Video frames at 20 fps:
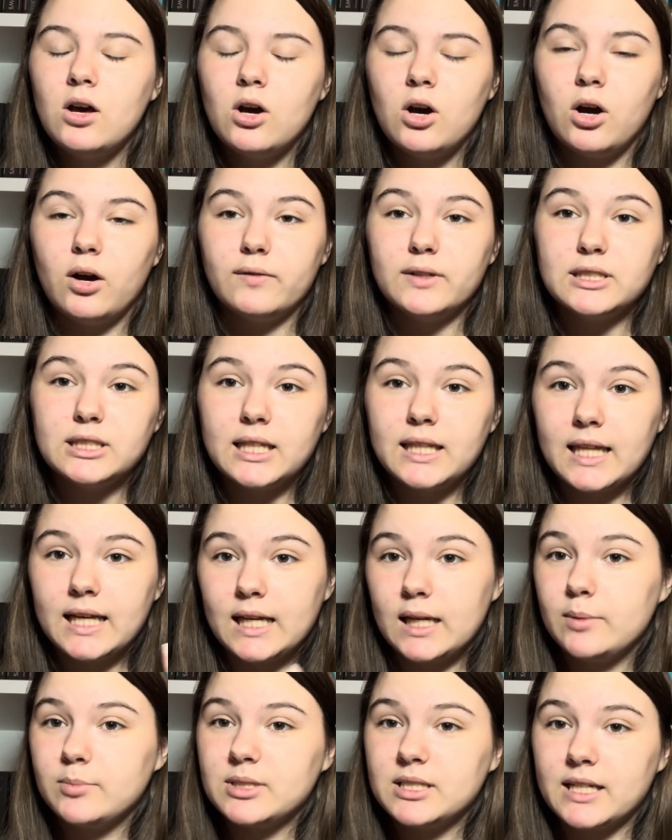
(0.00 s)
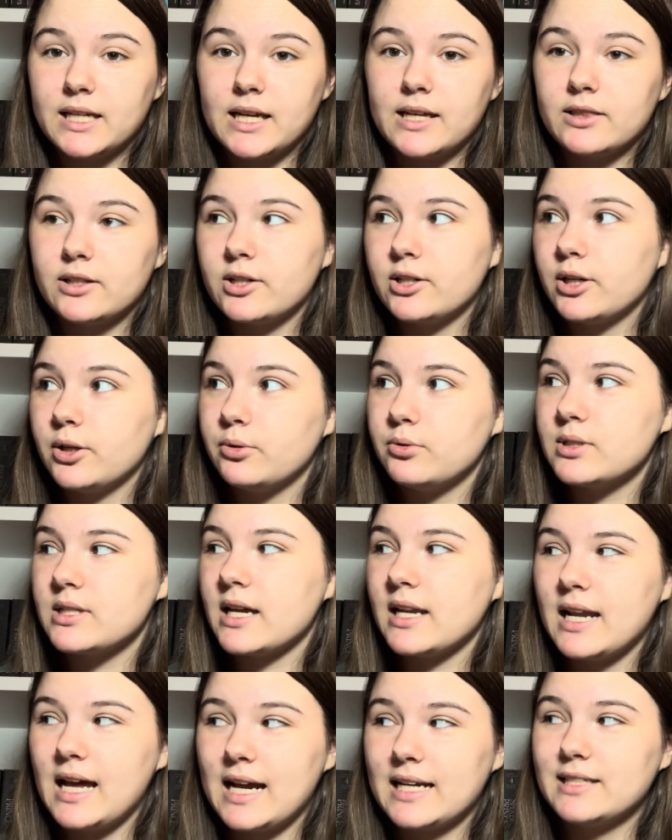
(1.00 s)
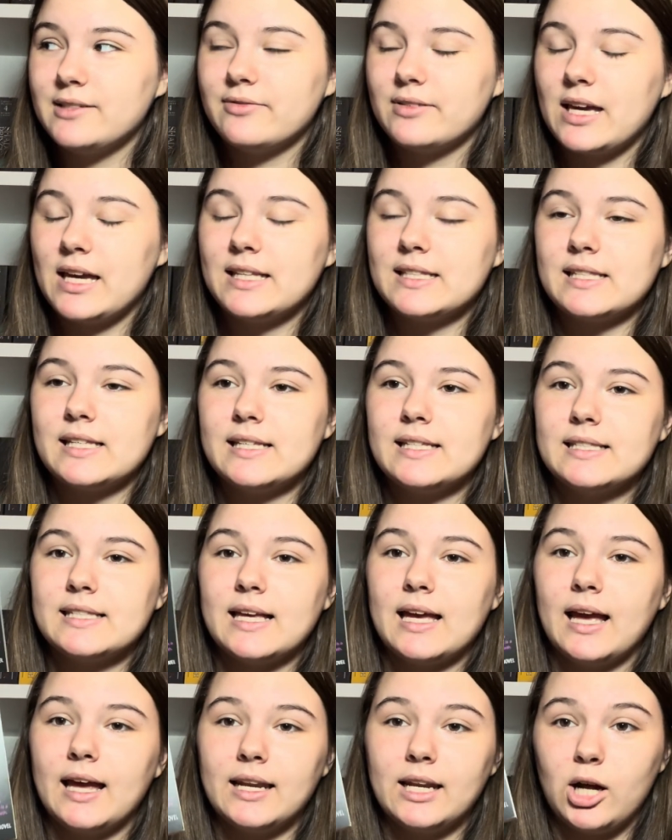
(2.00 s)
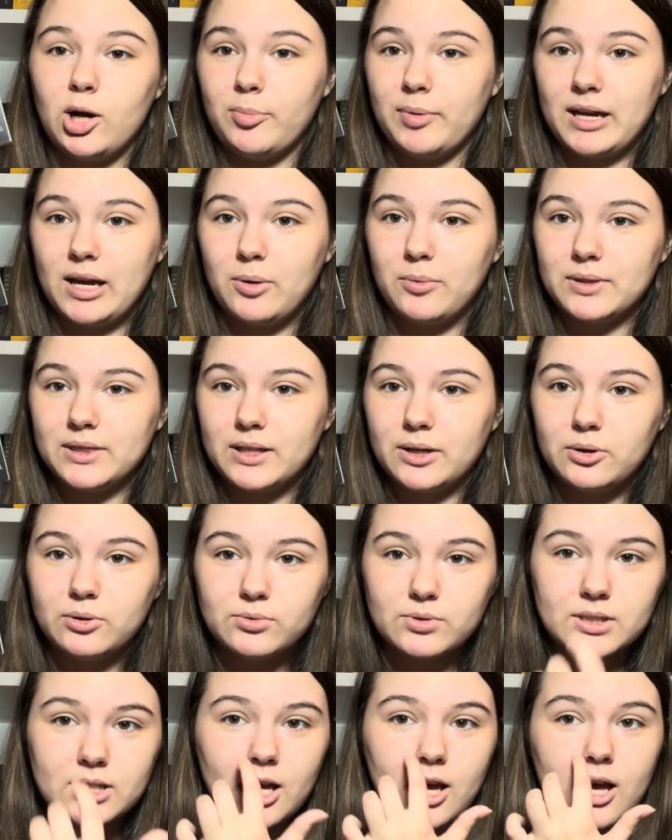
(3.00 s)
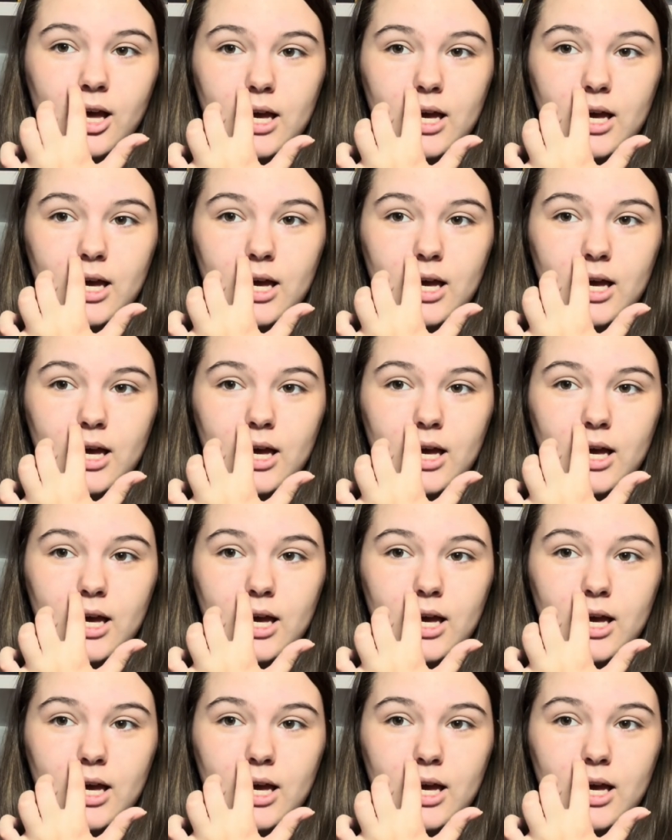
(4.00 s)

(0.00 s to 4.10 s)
obviously they keep sticking their nose in active cases and helping out with those.